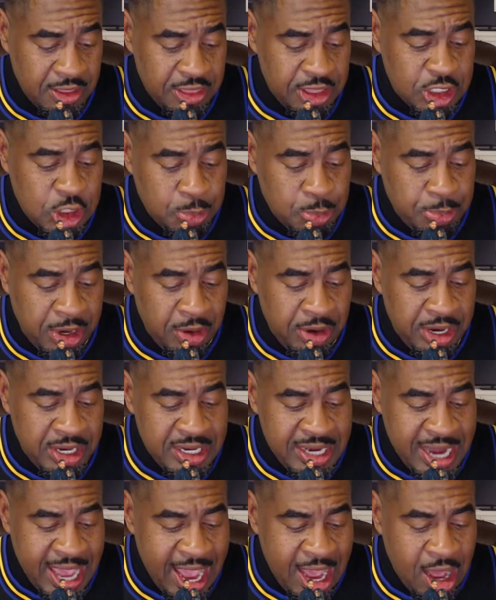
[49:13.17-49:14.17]
The
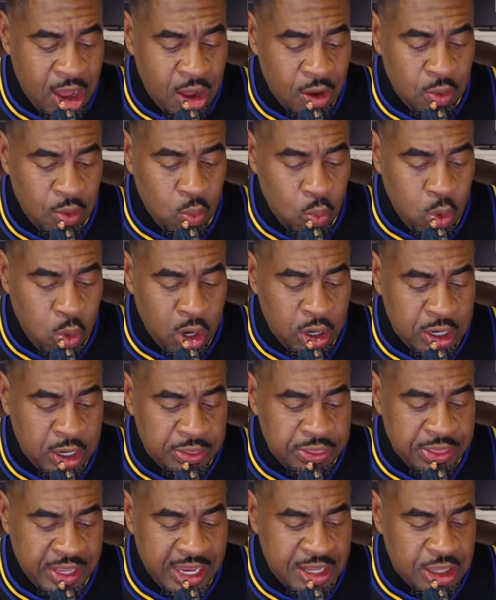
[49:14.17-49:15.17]
spirit now
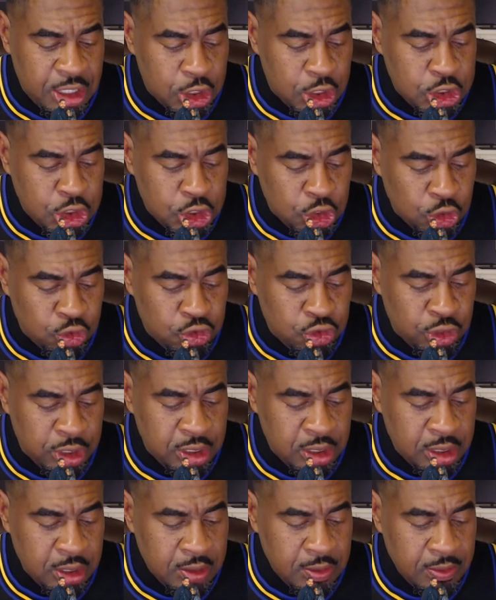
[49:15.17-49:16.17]
worketh in the
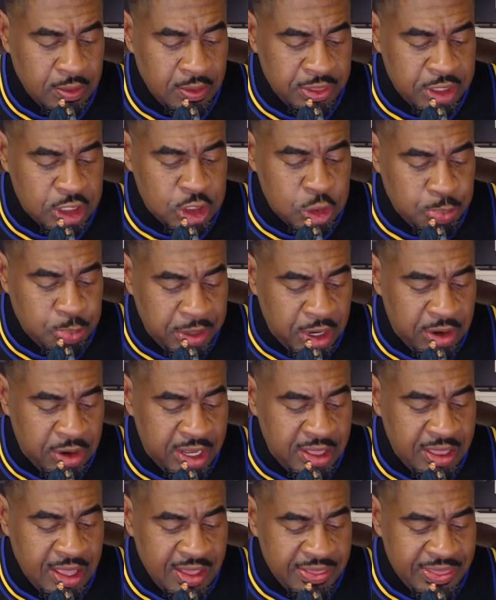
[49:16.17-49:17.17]
children, the
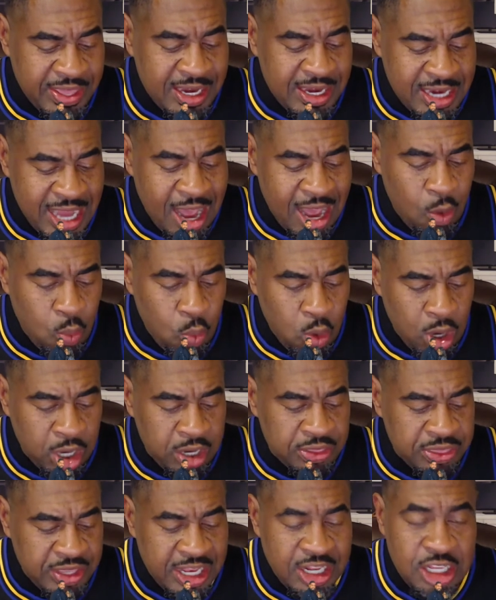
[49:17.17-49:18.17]
spirit that now
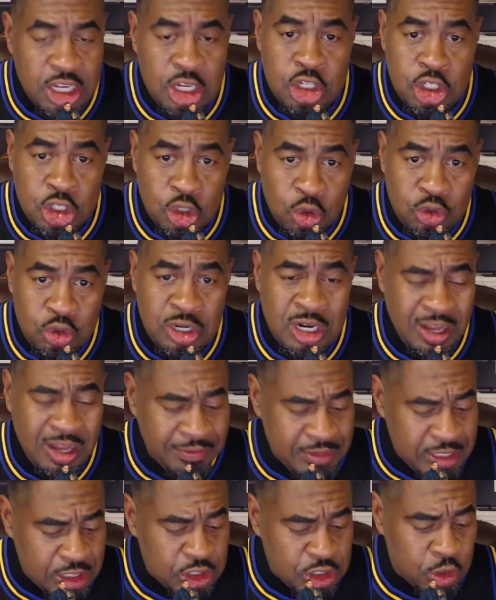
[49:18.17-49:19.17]
worketh in the children
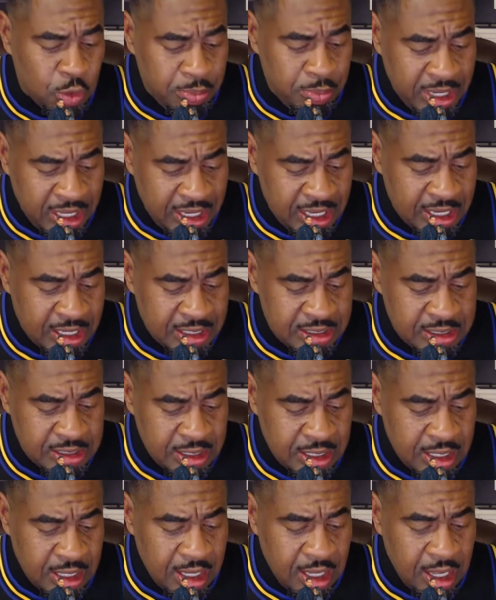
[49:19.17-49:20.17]
of
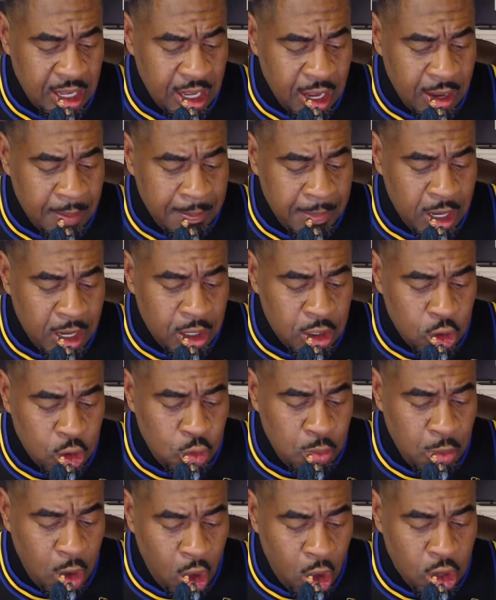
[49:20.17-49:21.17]
disobedience, among
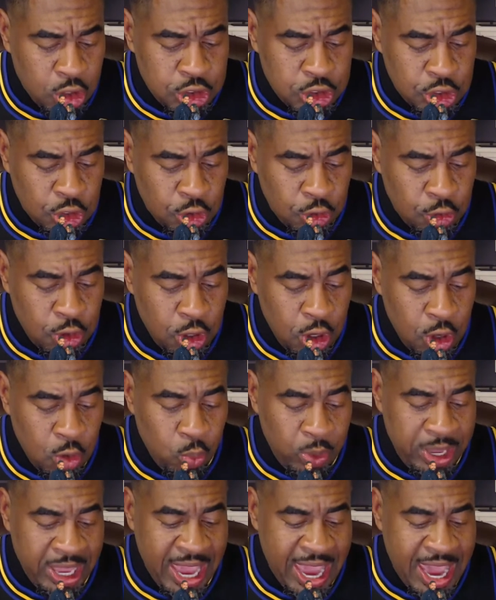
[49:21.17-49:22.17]
whom also
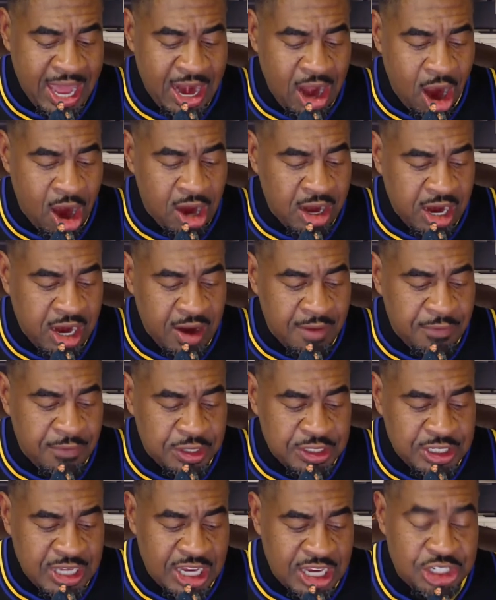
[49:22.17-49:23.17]
we had our
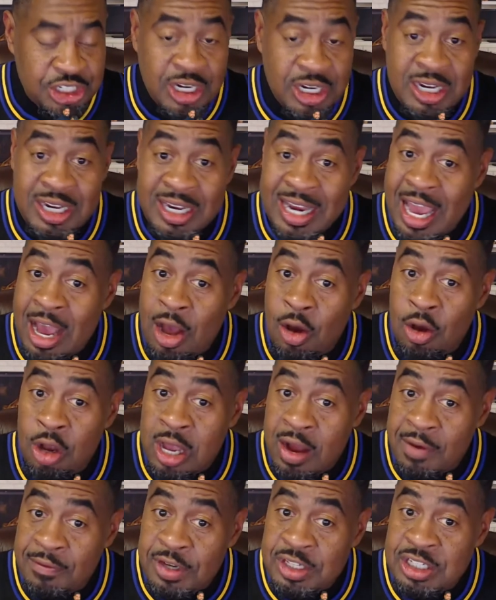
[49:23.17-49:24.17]
conversation. Now,
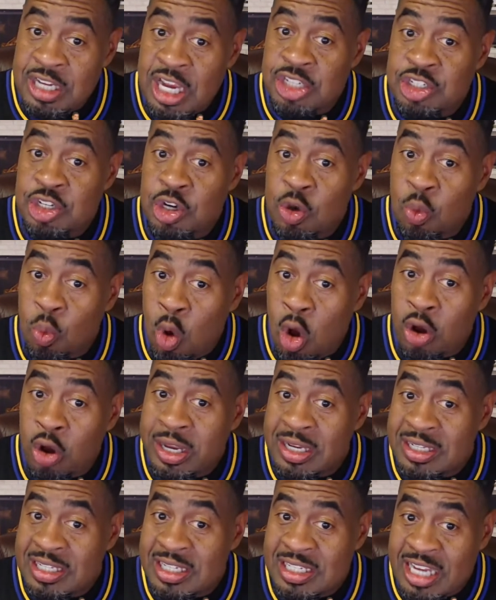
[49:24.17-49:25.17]
conversation and
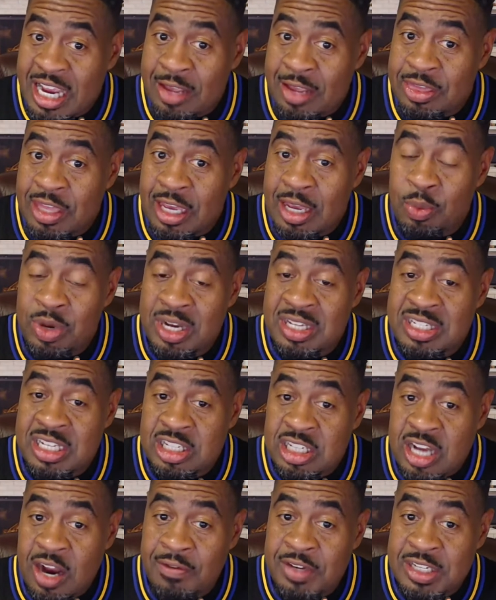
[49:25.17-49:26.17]
walk is the same thing. When it
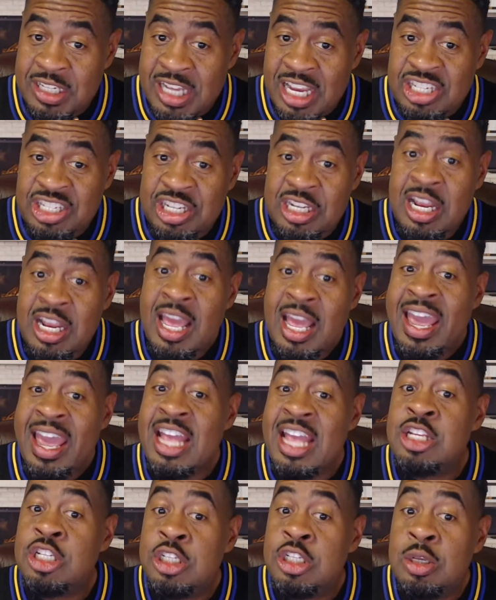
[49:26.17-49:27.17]
says conversation,
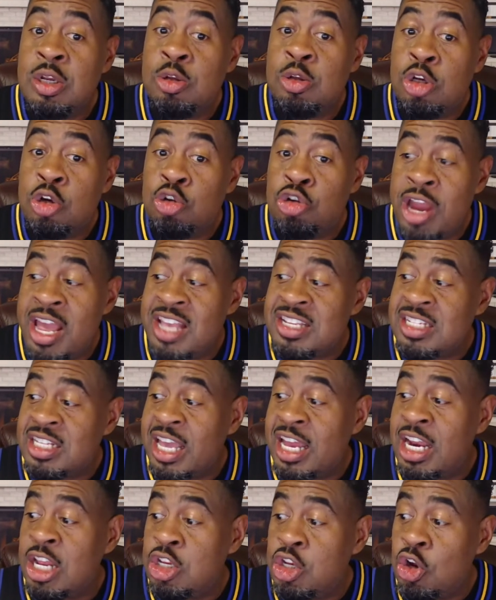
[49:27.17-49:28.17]
it's
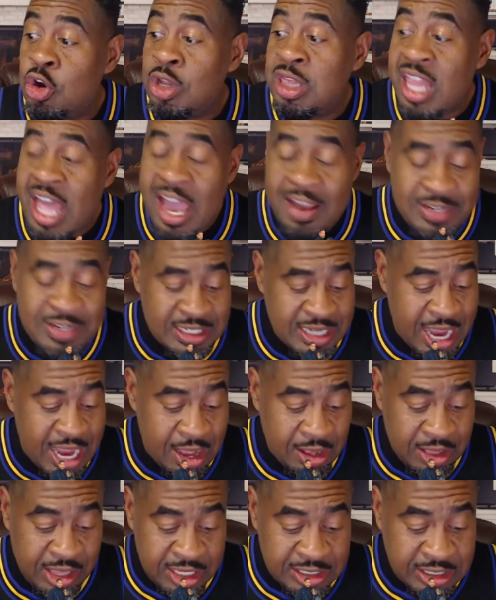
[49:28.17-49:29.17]
translated your
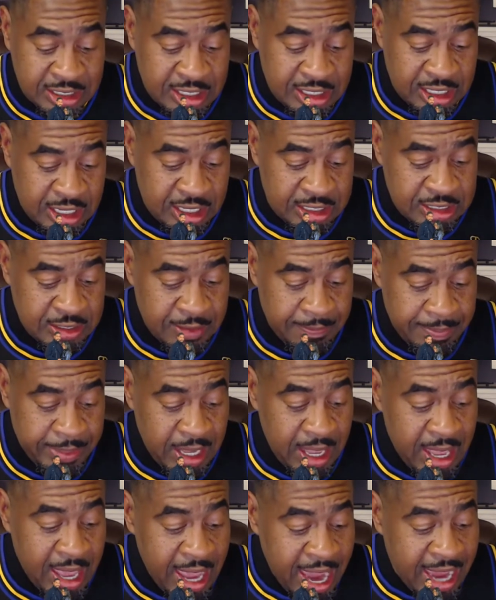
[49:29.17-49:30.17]
lifestyle. Listen to this.
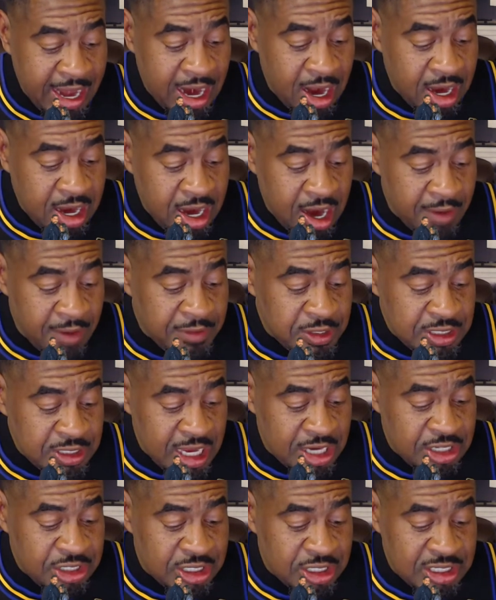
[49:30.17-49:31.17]
Had our
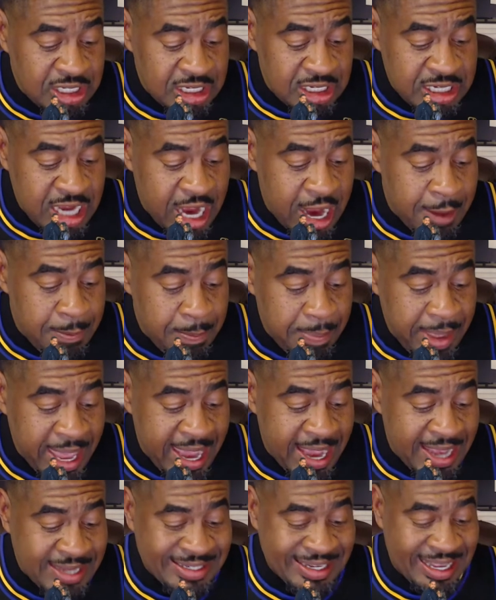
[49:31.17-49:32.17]
conversations in time
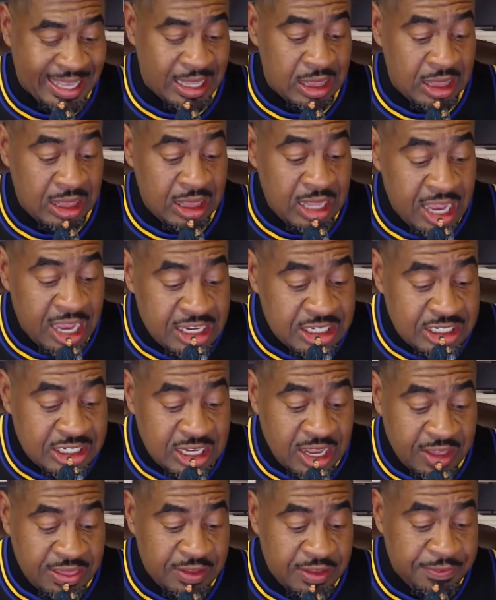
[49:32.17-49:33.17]
past in
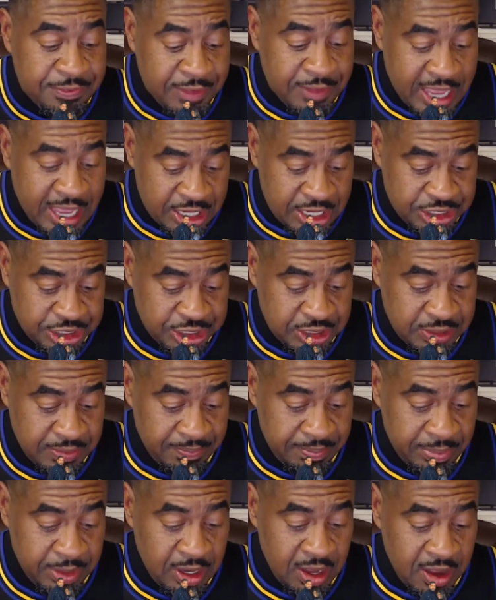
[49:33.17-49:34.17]
lust of the flesh,
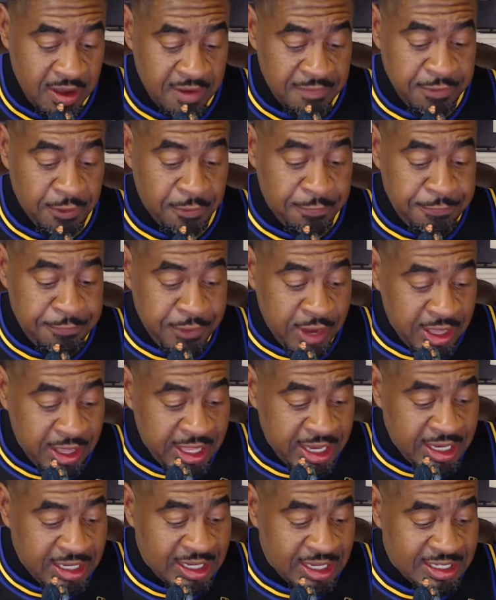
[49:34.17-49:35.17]

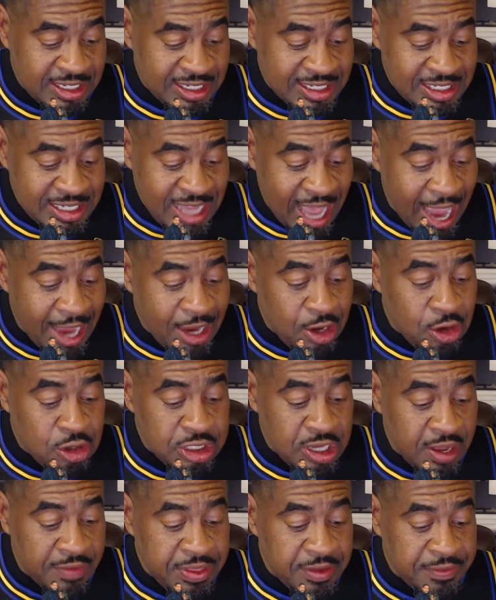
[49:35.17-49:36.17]
fulfilling the
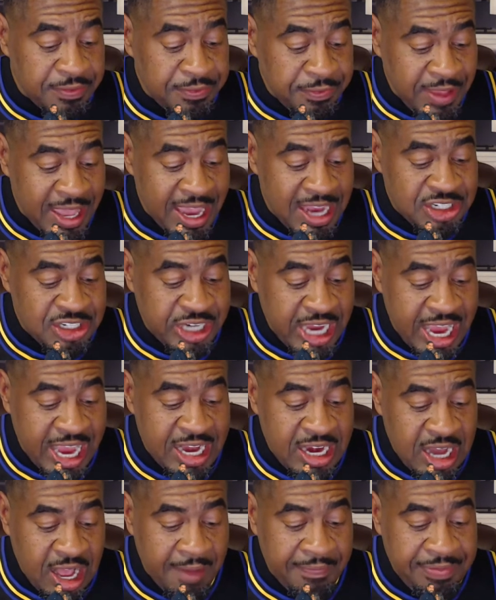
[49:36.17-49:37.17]
desires of the flesh
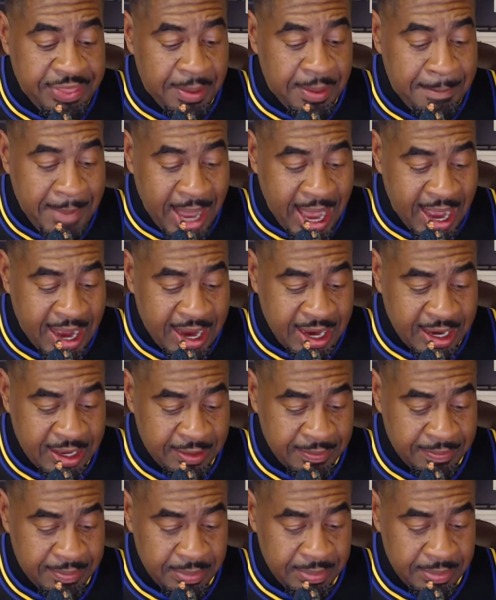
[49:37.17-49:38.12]
and of the mind,